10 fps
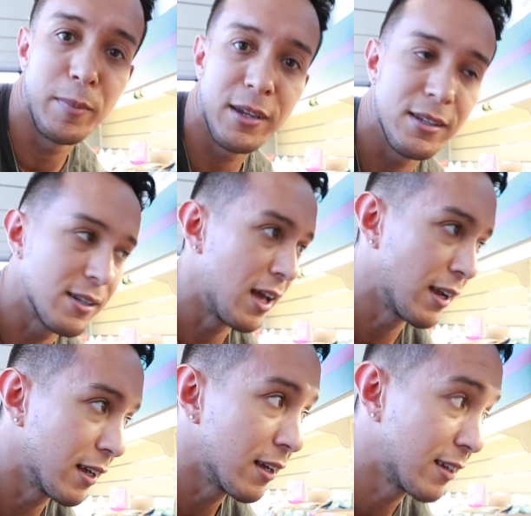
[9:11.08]
because I
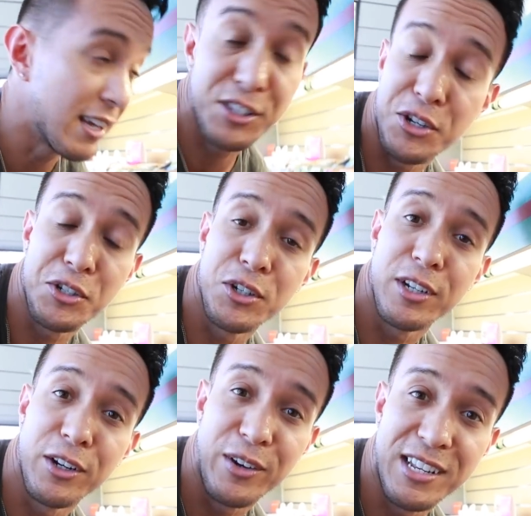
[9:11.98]
guess there are
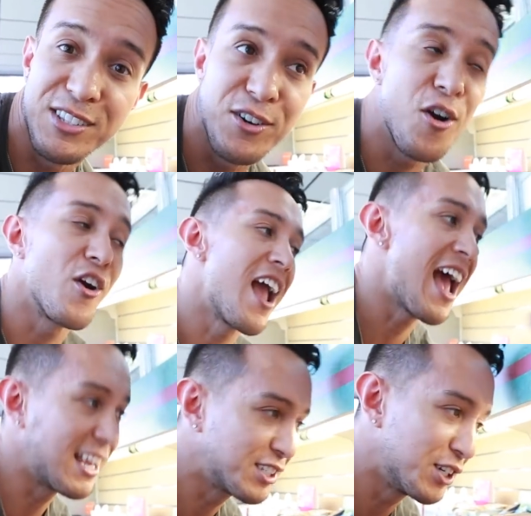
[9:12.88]
certain ingredients that aren't
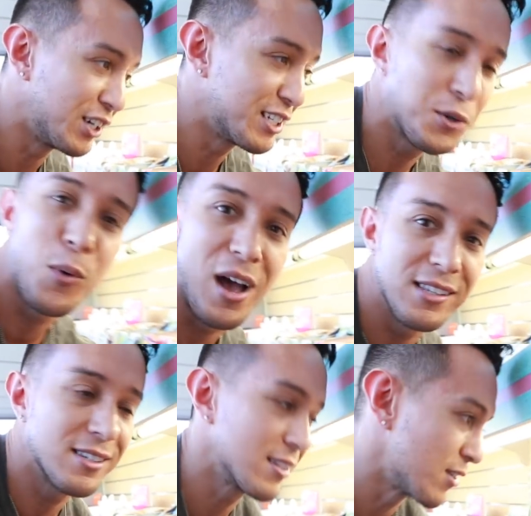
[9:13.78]
as good as
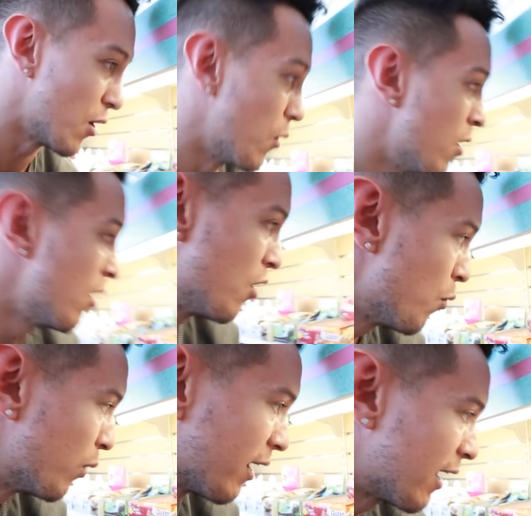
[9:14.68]
Quest. So
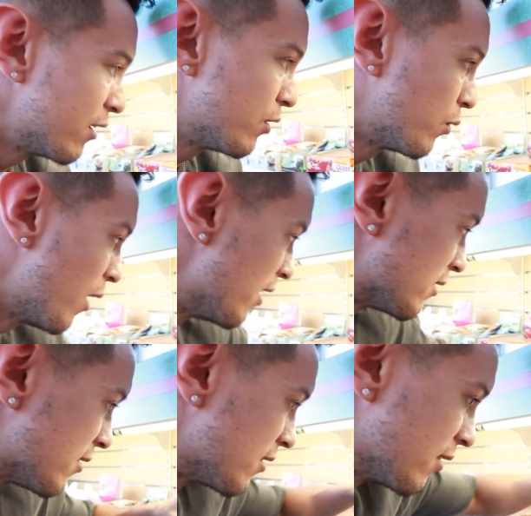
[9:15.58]
when I got to do
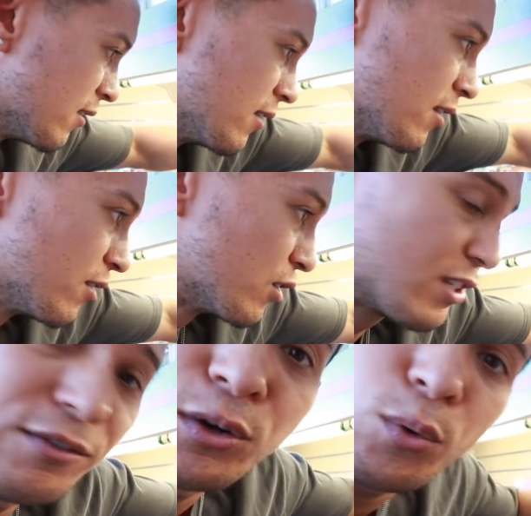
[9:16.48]
Quest, there's even